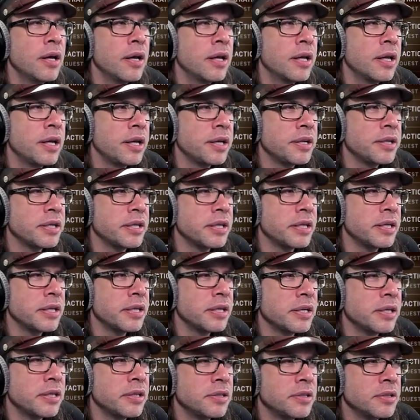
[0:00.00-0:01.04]
And
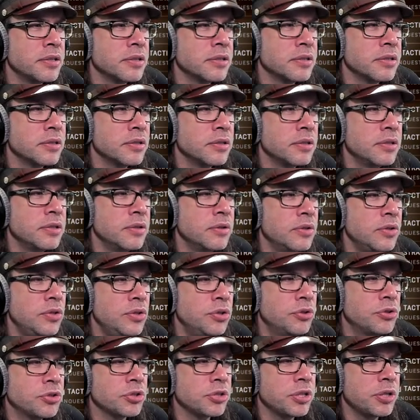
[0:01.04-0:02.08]
uh,
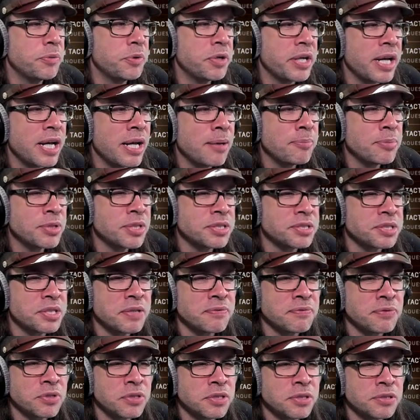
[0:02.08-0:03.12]
usually what happens
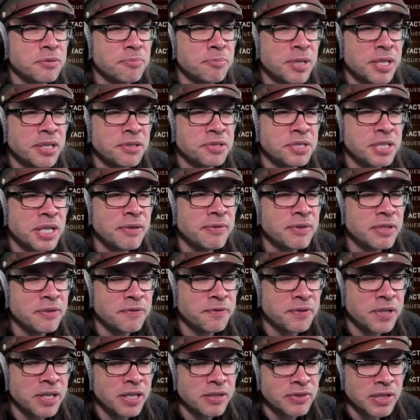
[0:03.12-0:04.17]
after about
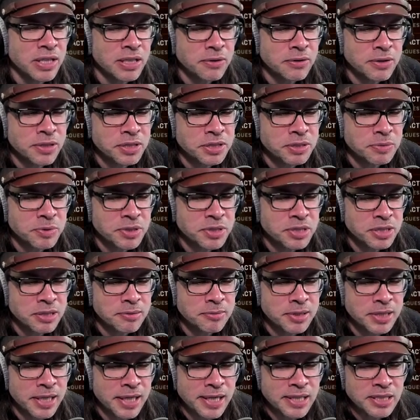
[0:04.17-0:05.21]
75 hours when
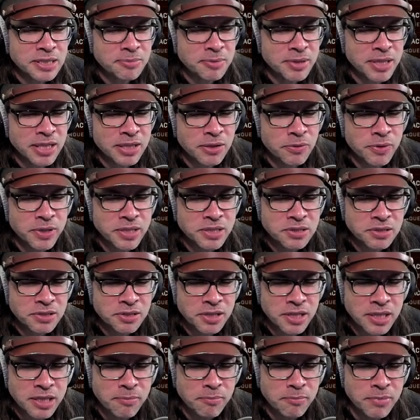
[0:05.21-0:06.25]
somebody asks me that question,
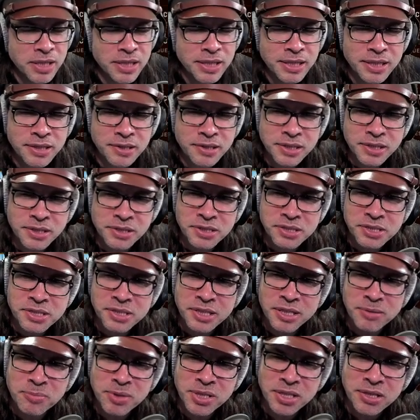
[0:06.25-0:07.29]
they immediately just
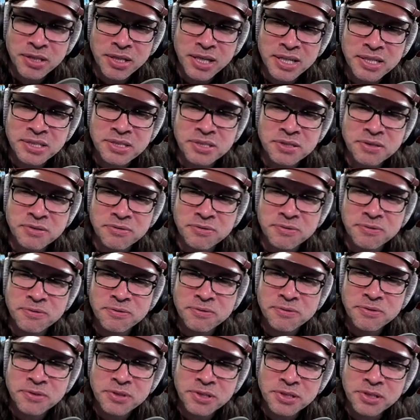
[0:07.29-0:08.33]
send me lots of
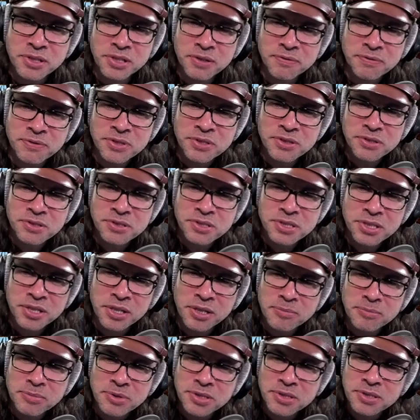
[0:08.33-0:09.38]
gift
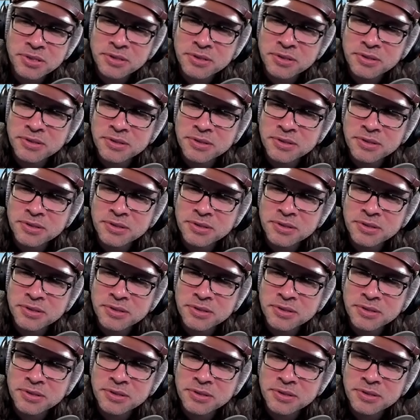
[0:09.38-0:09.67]
subs.